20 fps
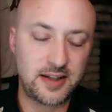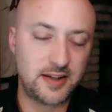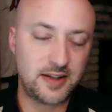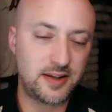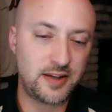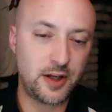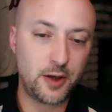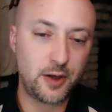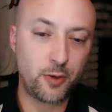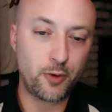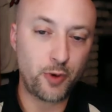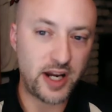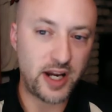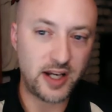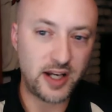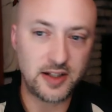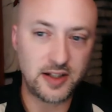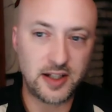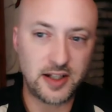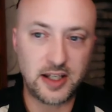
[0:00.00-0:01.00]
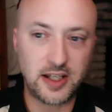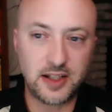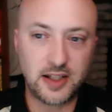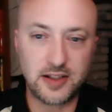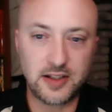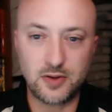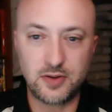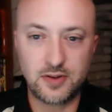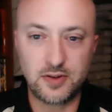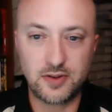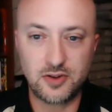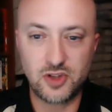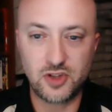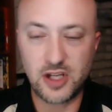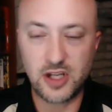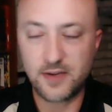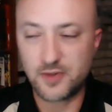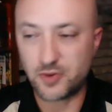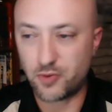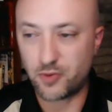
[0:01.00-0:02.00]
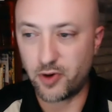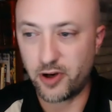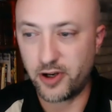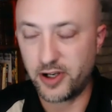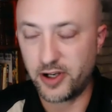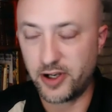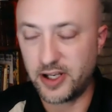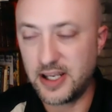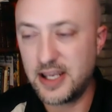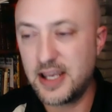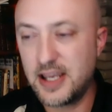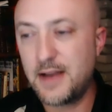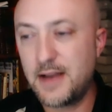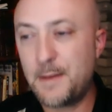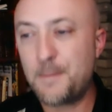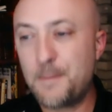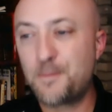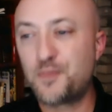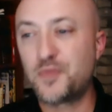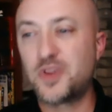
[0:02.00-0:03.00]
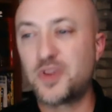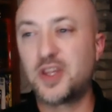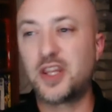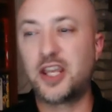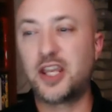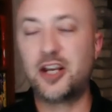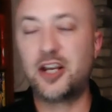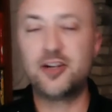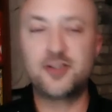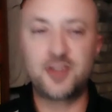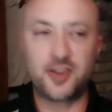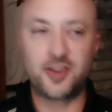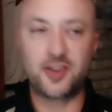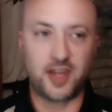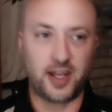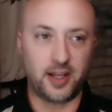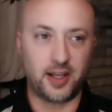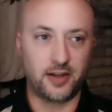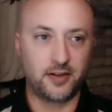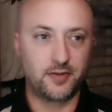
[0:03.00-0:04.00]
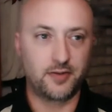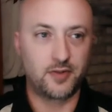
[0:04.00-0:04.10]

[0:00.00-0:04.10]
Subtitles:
they're right and Jeff's wrong. Here's the thing.